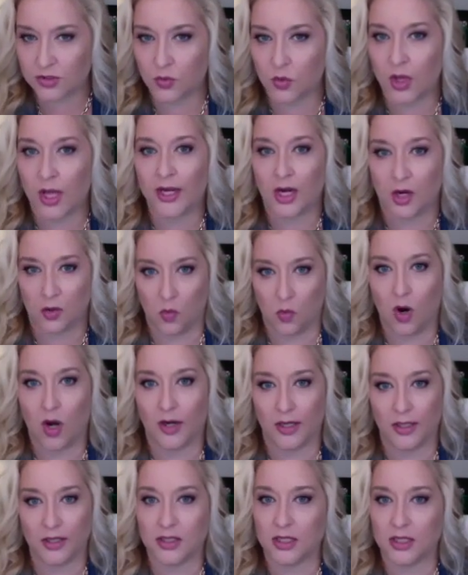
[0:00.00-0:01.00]
like I
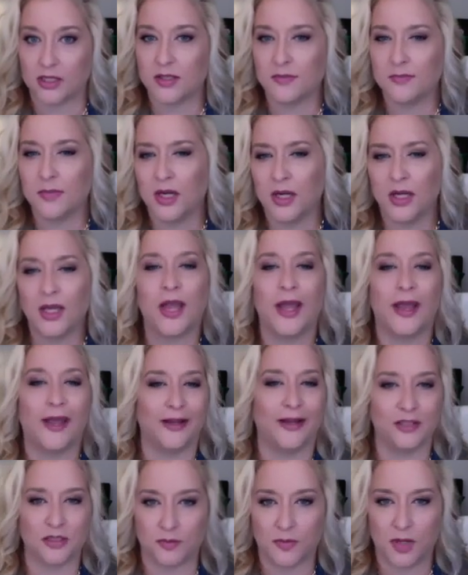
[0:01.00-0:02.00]
wanted. Doesn't mean it
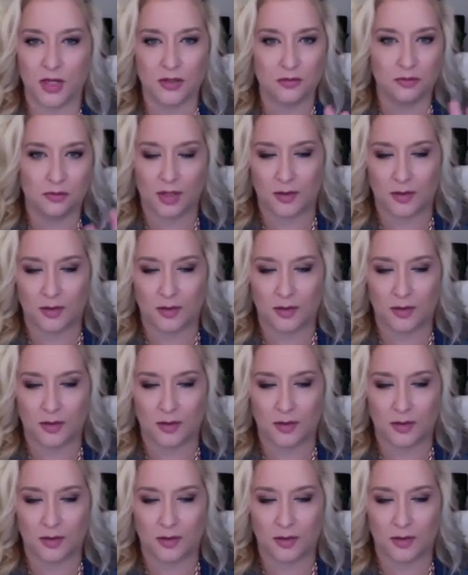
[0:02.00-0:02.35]
can't. I'm not.